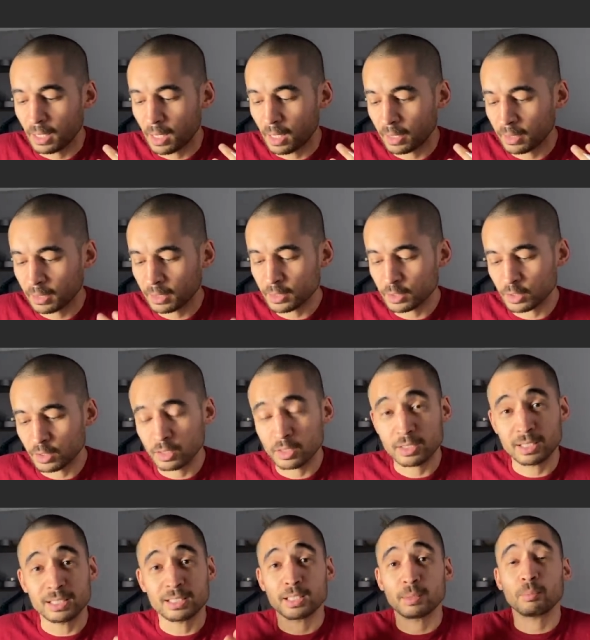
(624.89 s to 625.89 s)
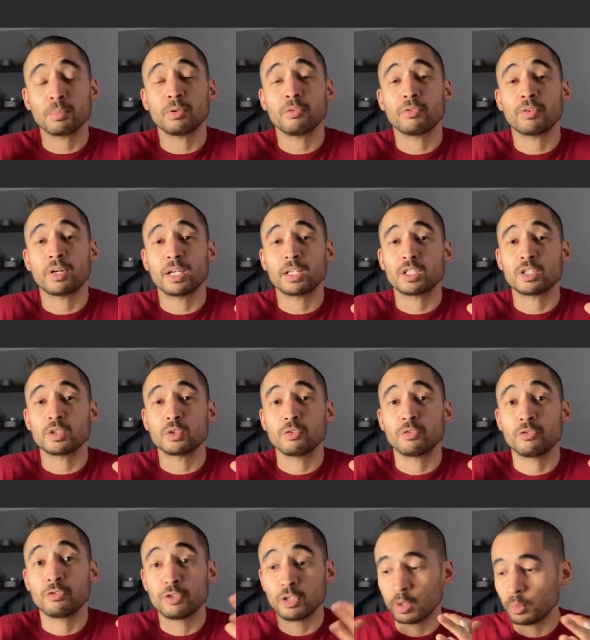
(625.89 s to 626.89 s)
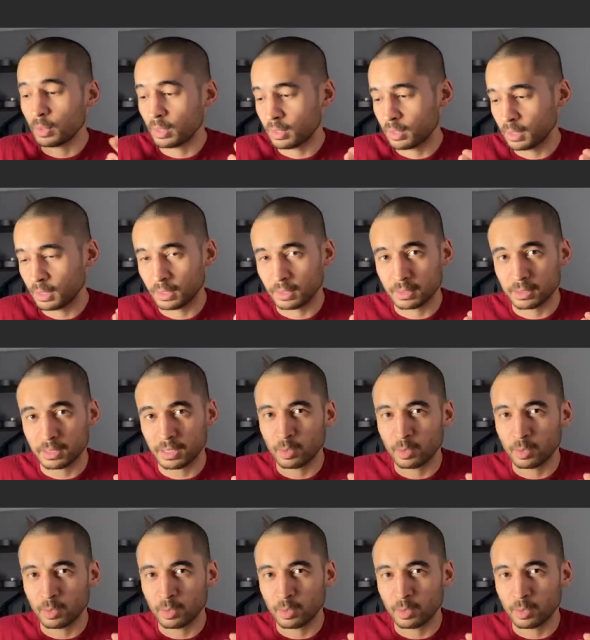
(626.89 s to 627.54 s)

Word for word: I think it's good to simplify to fewer things.